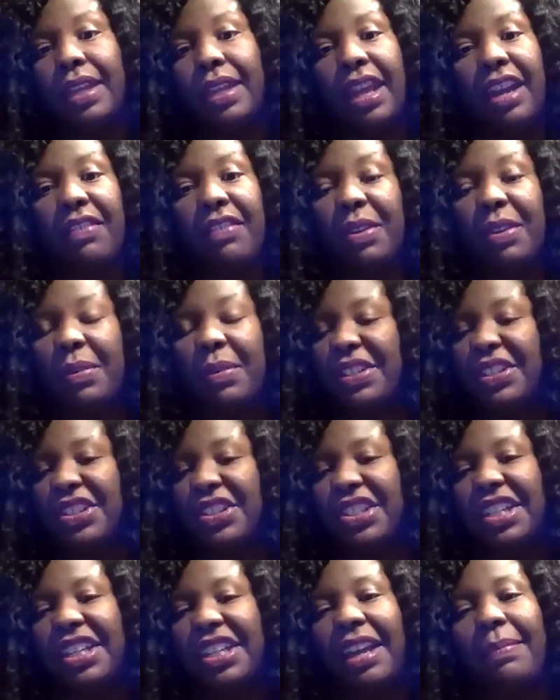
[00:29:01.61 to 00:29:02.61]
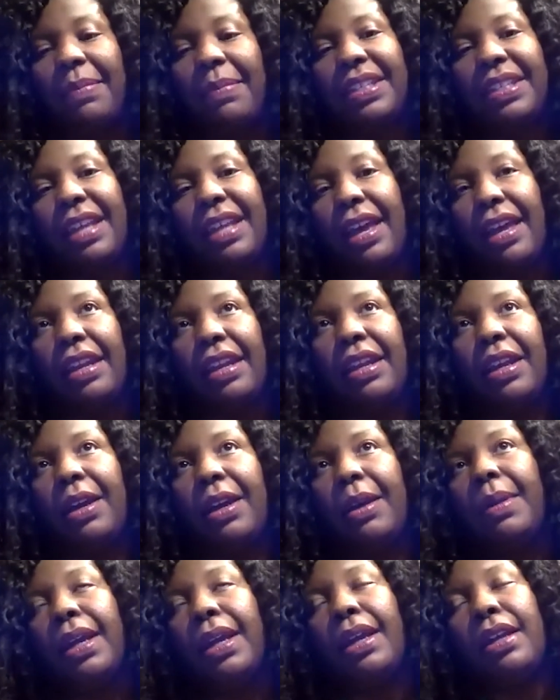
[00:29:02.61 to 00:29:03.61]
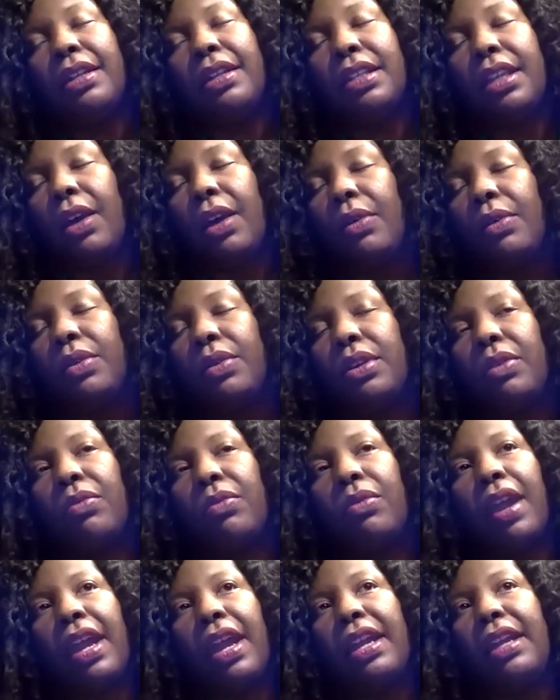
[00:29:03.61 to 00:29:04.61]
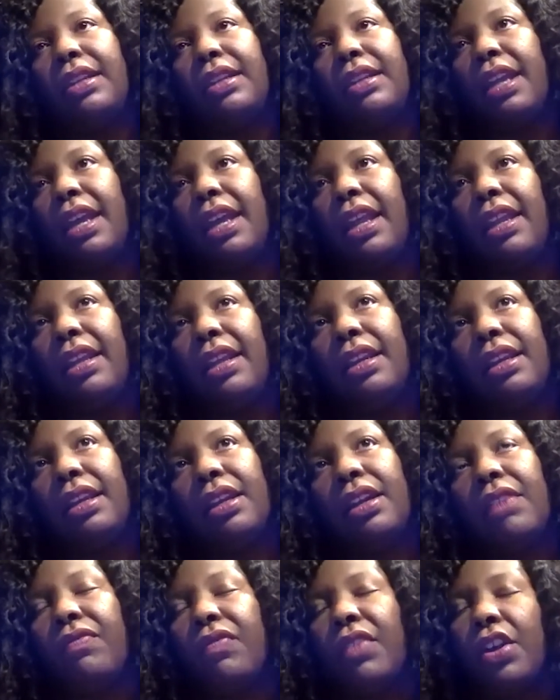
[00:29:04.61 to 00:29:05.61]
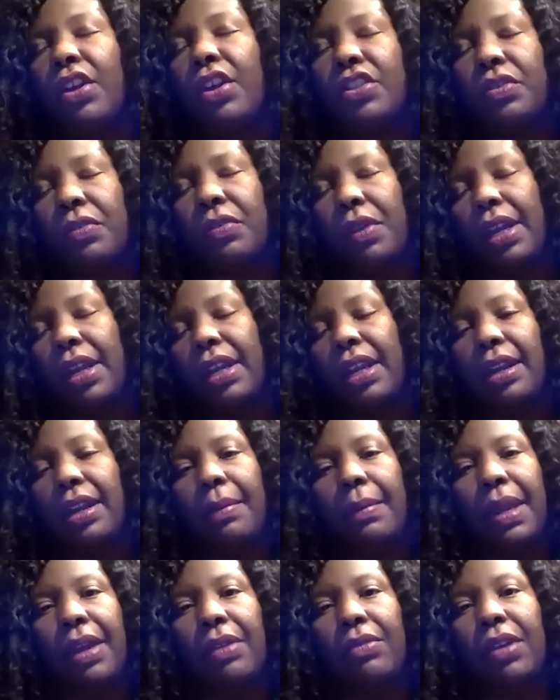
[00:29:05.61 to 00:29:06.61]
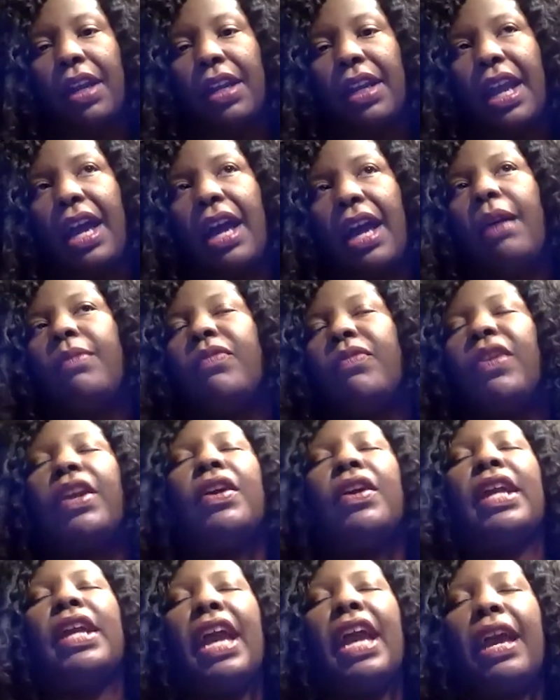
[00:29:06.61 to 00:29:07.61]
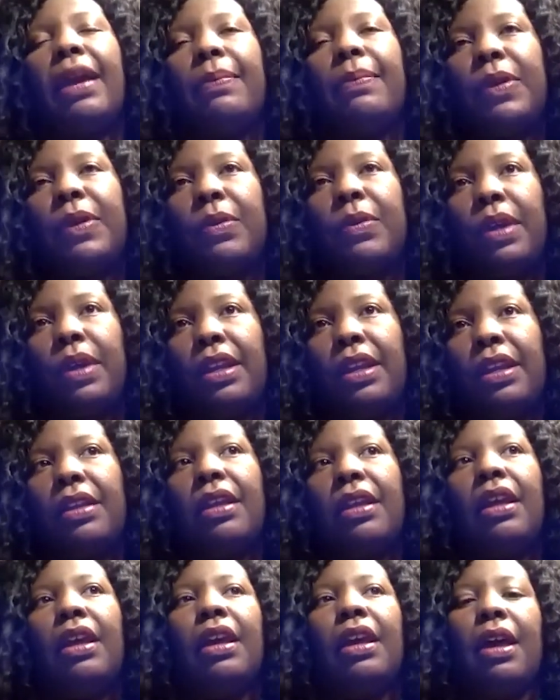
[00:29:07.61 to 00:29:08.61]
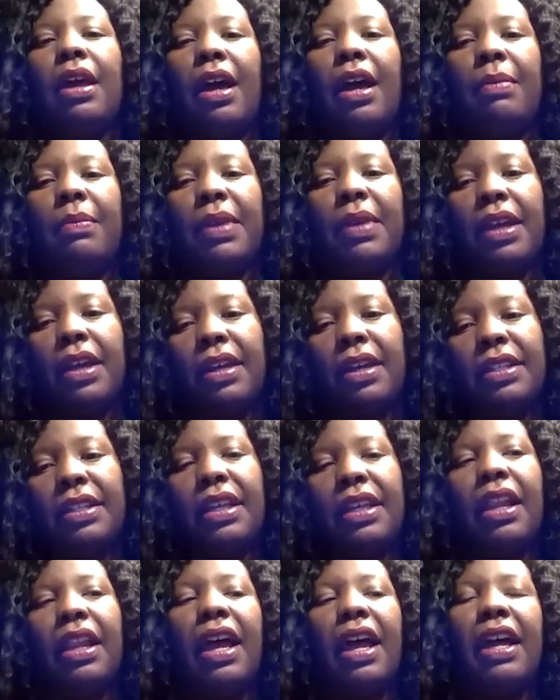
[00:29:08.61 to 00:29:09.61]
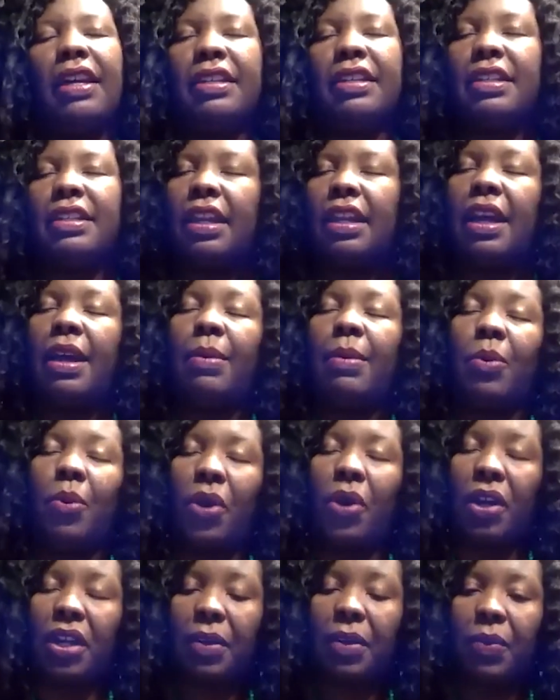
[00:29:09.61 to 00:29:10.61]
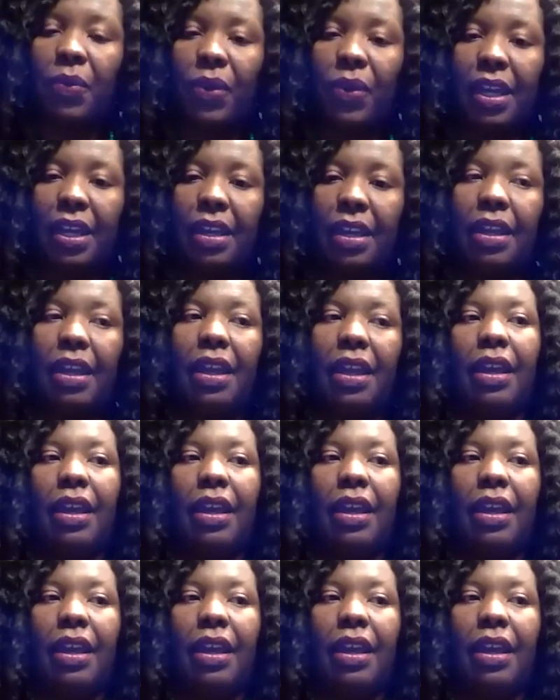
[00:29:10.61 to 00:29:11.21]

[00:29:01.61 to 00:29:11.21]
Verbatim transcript: everyone should not be signing up that's right so the rate that the conversion rate that i'm at right now i'm very happy with it um, because the clients that i'm working with